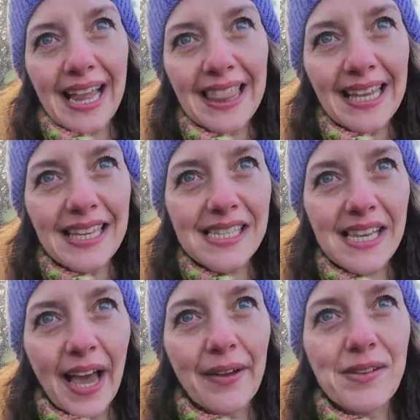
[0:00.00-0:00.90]
I think it's
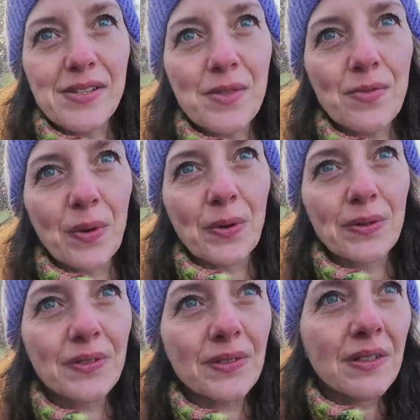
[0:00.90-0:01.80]
cows on the
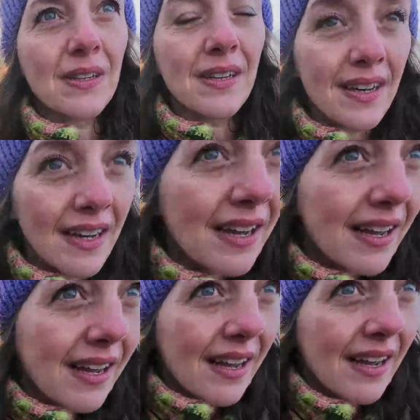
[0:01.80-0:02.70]
road.
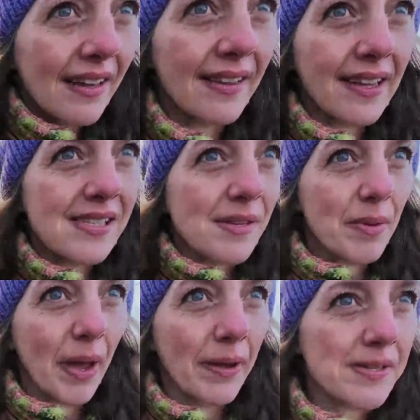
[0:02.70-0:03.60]
I think there's some
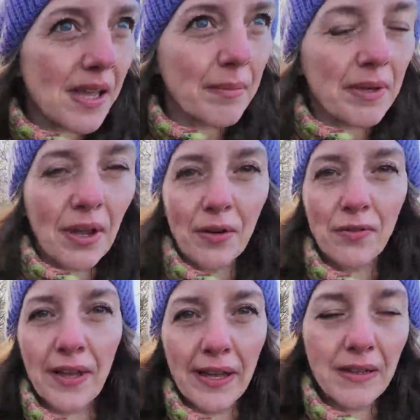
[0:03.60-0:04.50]
cows coming down
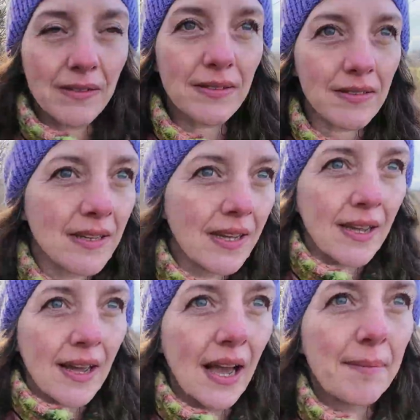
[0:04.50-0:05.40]
off the hills.
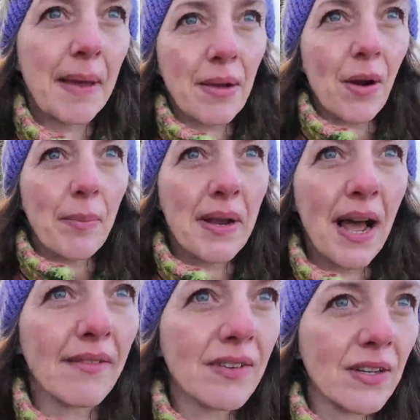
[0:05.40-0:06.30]
I might go up and
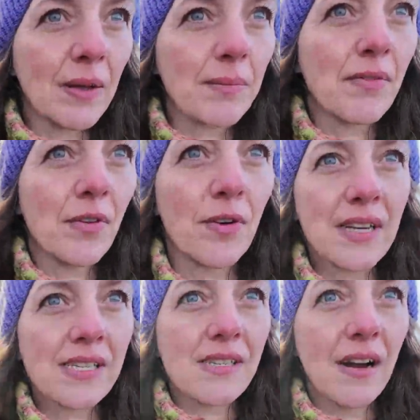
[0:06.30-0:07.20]
have a look before
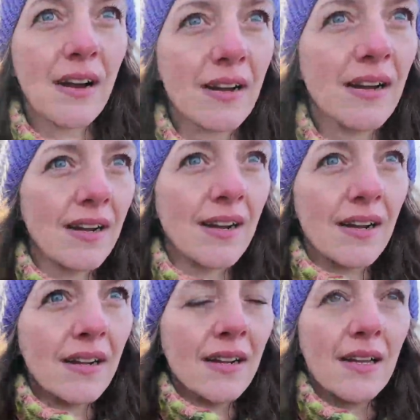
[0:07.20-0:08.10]
I start.
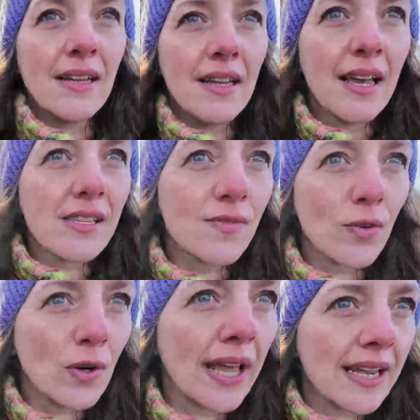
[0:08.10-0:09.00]
Yeah, it's
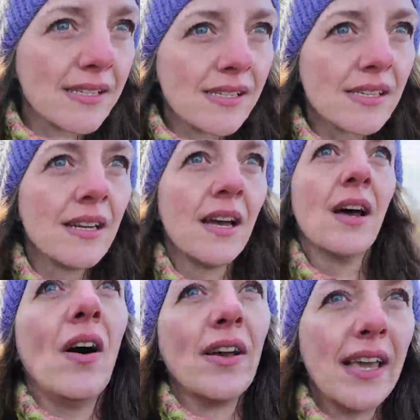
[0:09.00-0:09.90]
4 legs.
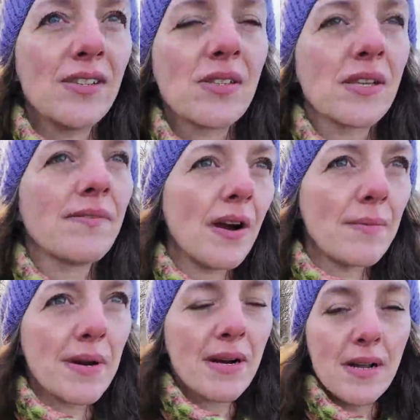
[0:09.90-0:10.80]
Okay, so there's a
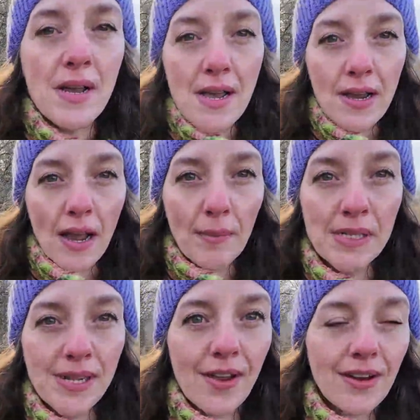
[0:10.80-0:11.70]
farmer
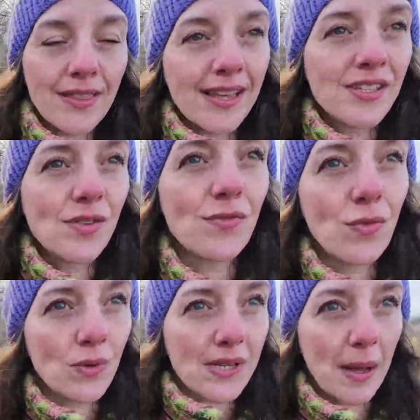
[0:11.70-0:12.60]
coming down, and that's the
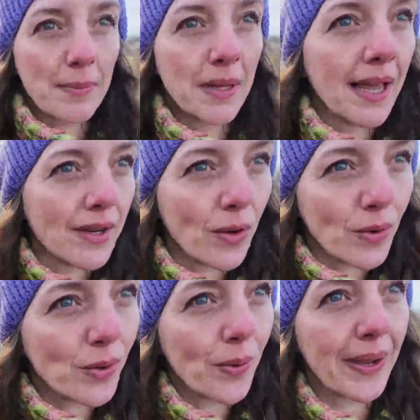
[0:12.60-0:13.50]
road I plan
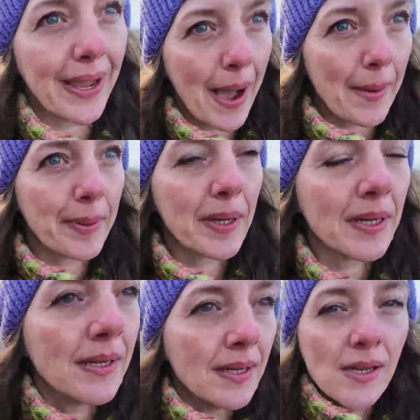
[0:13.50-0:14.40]
on going up.
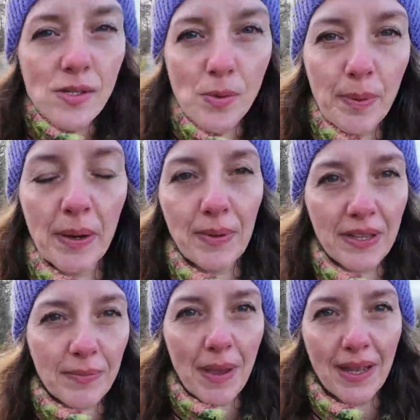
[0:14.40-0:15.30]
So bear
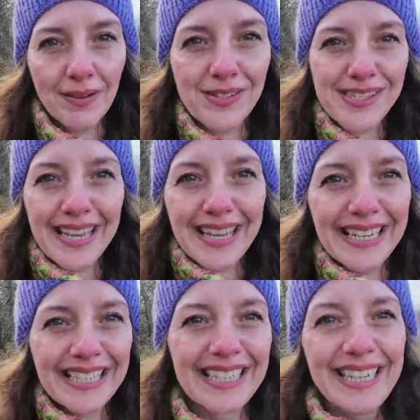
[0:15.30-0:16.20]
with me a little
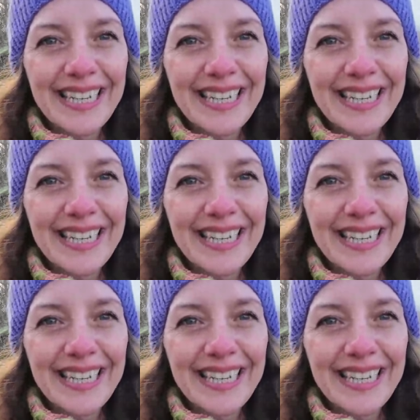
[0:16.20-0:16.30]
second.